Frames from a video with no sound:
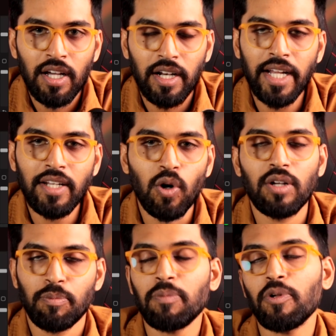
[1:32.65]
right?
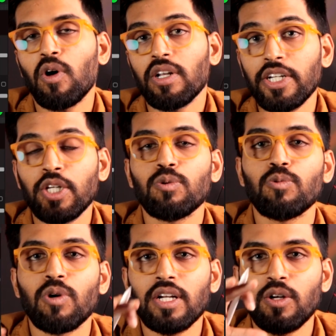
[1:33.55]
Or people already
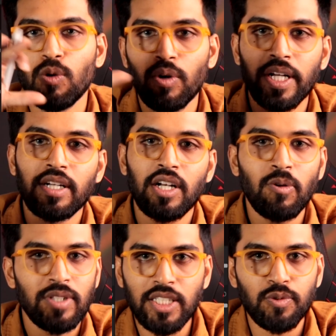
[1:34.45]
who are core in
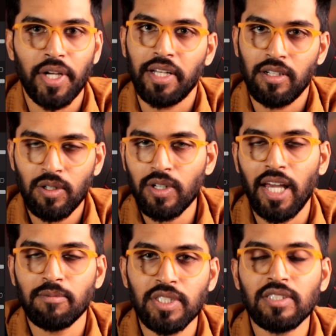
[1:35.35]
cloud, that's fine. Okay.
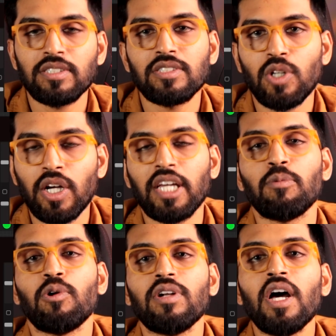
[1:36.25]
I'm just talking
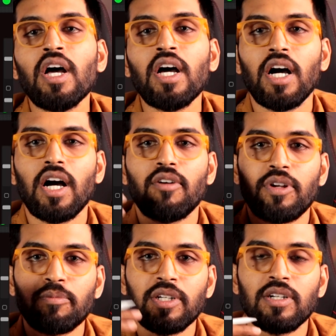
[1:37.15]
about
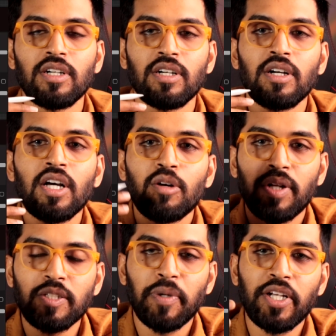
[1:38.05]
from the
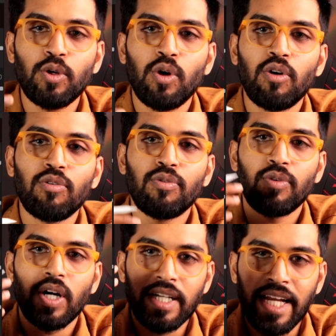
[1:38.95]
perspective of
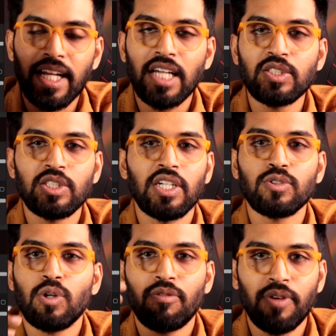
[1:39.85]
data engineers
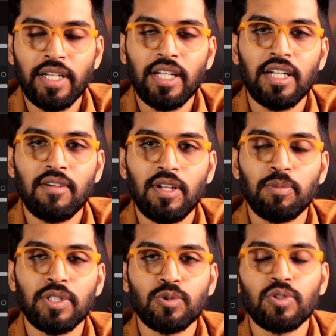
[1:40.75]
or front-end
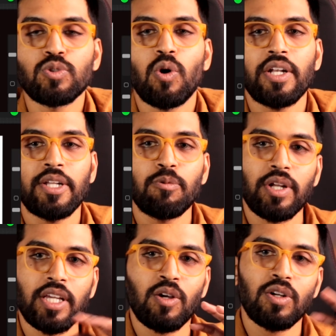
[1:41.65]
developers who is already
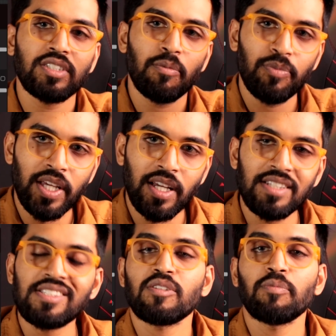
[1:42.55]
working on something
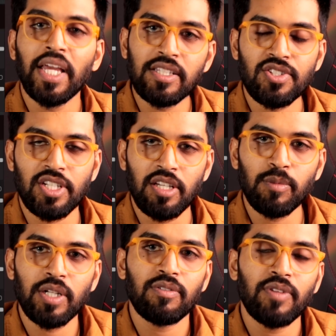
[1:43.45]
else as a mainstream.
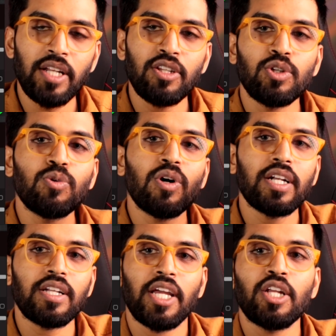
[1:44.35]
And then you are
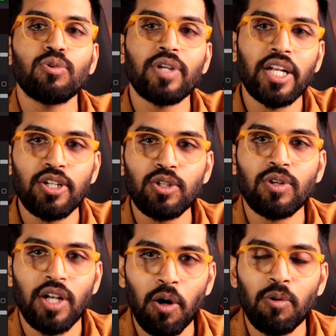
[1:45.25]
trying to get into
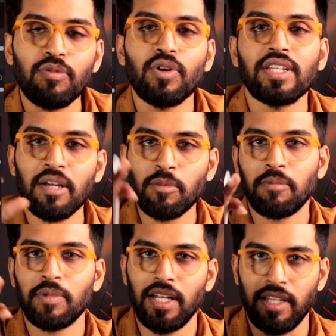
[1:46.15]
cloud for them,
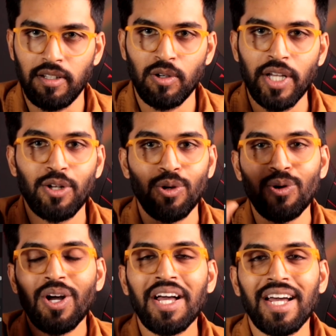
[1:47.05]
I'm telling. Okay. No,
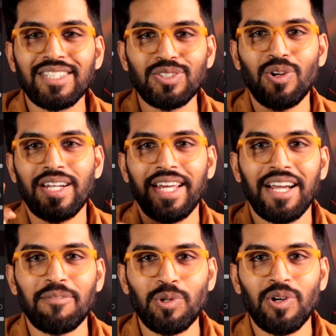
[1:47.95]
it's not like
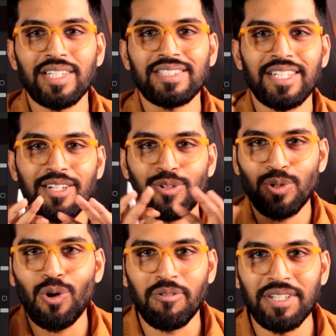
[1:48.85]

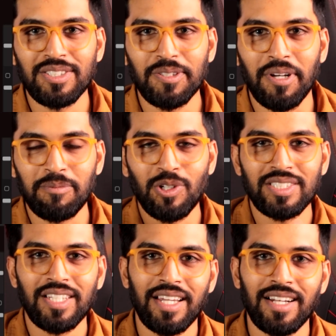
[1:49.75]
no offensive. I'm not
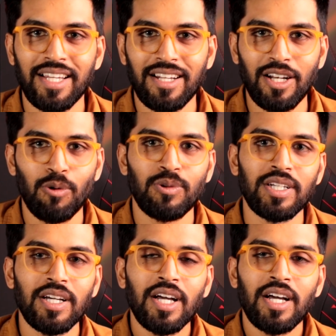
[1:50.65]
saying like cloud,
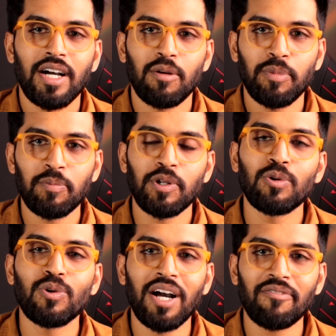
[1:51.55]
people
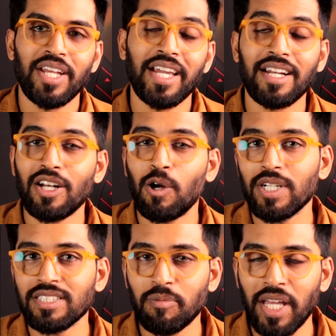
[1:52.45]
who have taken cloud
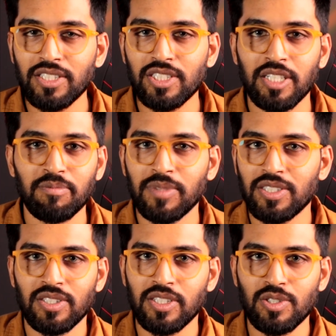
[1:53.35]
as a mainstream,
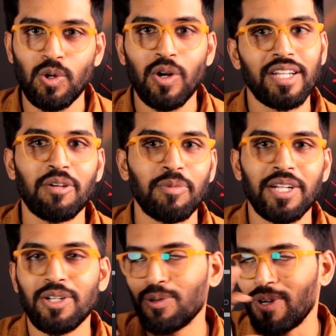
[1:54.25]
it's not
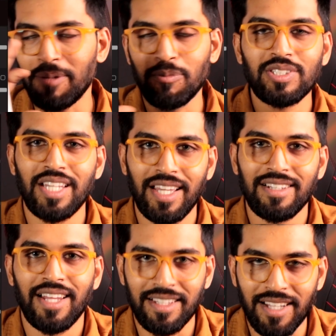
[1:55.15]
recommended. No, I'm not saying
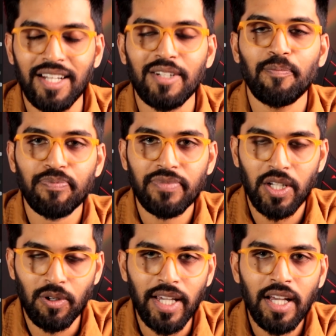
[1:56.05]
like that.
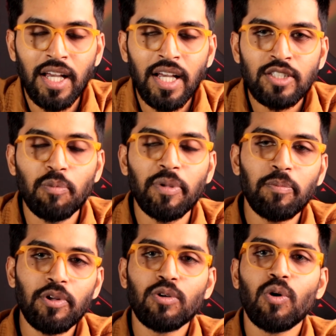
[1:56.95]
Okay. So
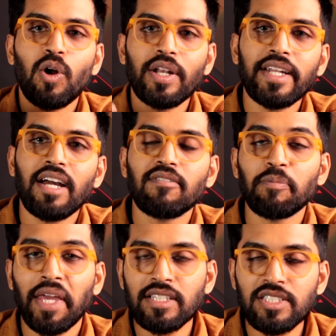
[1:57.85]
people who already have a
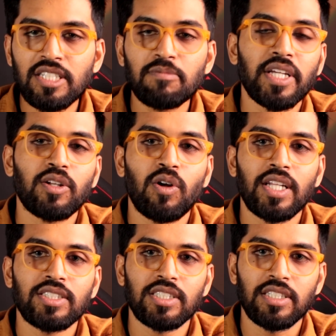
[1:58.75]
mainstream
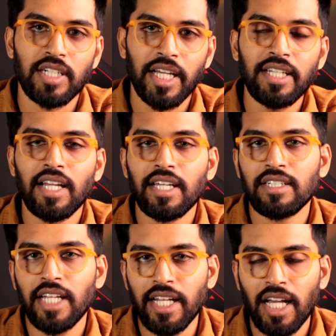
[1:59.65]
technology, right? Like
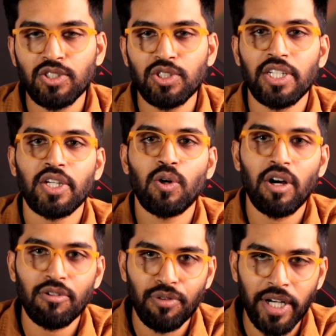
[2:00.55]
data engineering
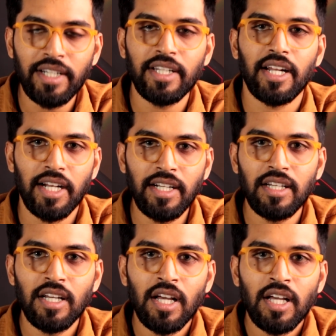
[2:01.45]
or front-end.
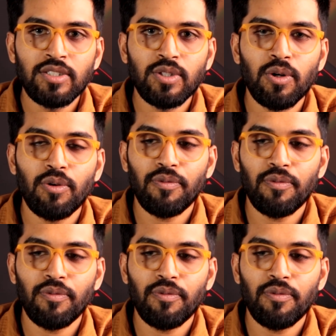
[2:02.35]
So